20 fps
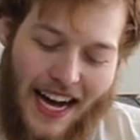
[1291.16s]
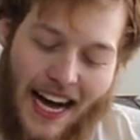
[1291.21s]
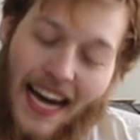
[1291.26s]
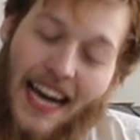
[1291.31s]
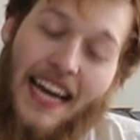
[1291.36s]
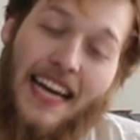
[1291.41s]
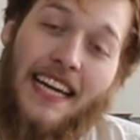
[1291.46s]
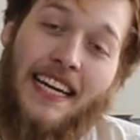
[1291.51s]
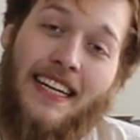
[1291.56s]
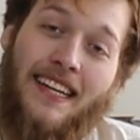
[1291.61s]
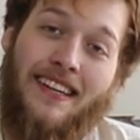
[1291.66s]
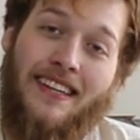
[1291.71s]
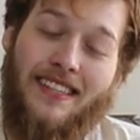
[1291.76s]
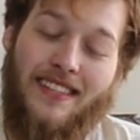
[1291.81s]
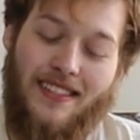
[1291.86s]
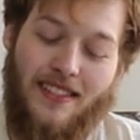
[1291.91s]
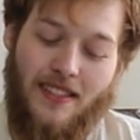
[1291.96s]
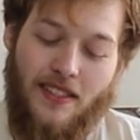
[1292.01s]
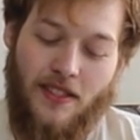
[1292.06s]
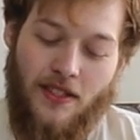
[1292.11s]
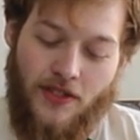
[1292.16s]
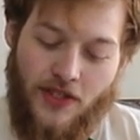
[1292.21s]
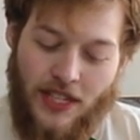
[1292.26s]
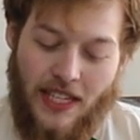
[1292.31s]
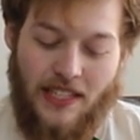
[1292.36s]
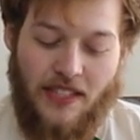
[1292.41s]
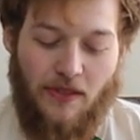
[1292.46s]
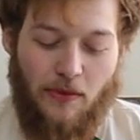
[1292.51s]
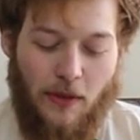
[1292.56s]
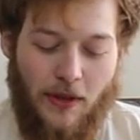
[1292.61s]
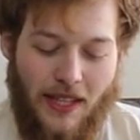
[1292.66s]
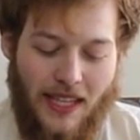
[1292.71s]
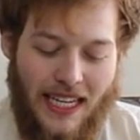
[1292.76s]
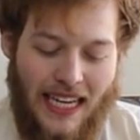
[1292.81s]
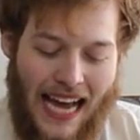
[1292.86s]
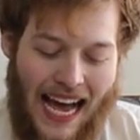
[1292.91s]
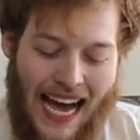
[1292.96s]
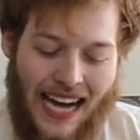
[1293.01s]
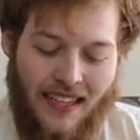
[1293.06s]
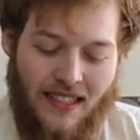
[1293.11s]
I
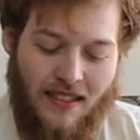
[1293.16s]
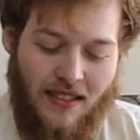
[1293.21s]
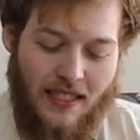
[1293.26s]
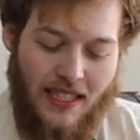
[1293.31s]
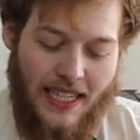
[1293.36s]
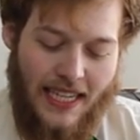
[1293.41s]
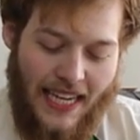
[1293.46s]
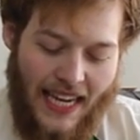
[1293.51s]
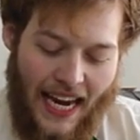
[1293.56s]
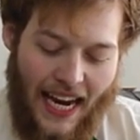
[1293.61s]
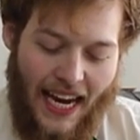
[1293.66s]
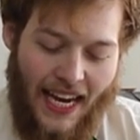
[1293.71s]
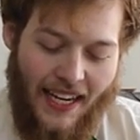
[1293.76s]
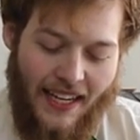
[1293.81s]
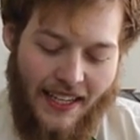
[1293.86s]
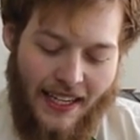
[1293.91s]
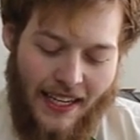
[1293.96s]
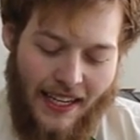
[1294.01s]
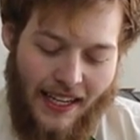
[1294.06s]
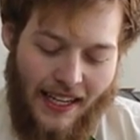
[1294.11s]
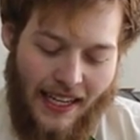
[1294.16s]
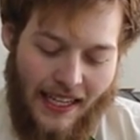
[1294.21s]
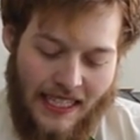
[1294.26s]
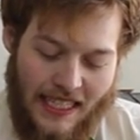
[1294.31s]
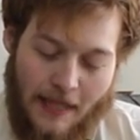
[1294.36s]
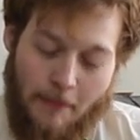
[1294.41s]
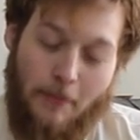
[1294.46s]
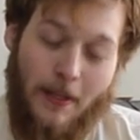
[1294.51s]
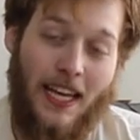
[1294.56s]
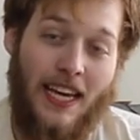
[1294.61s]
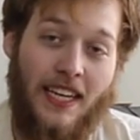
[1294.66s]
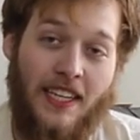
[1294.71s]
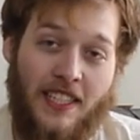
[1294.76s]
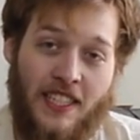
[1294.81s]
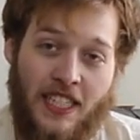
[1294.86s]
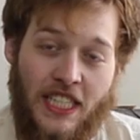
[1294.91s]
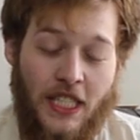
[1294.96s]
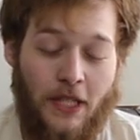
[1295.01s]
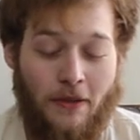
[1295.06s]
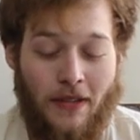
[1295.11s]
genuinely actually can't explain
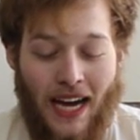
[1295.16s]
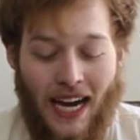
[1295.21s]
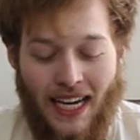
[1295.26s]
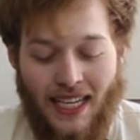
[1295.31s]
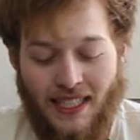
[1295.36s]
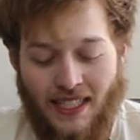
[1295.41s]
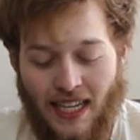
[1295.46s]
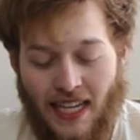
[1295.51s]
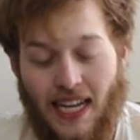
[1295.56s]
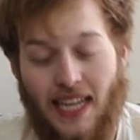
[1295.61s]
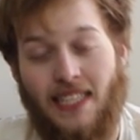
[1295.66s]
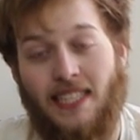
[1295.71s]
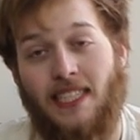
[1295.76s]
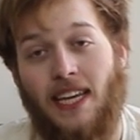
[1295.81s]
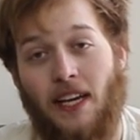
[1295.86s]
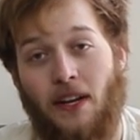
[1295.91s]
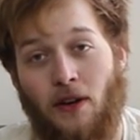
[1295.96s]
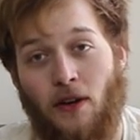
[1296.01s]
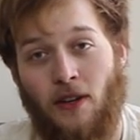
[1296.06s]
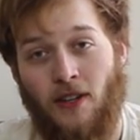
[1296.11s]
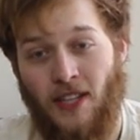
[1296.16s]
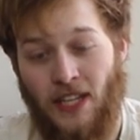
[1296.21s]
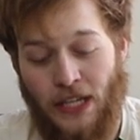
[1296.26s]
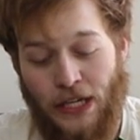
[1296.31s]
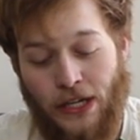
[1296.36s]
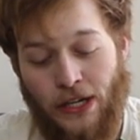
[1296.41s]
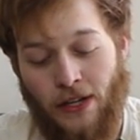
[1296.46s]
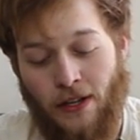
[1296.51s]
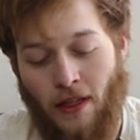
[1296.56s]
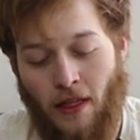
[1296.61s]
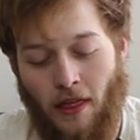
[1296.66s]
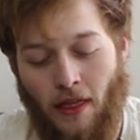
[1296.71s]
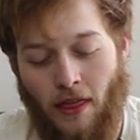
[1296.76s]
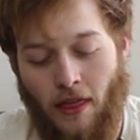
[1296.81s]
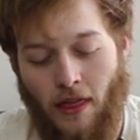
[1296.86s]
to you guys, like I said earlier,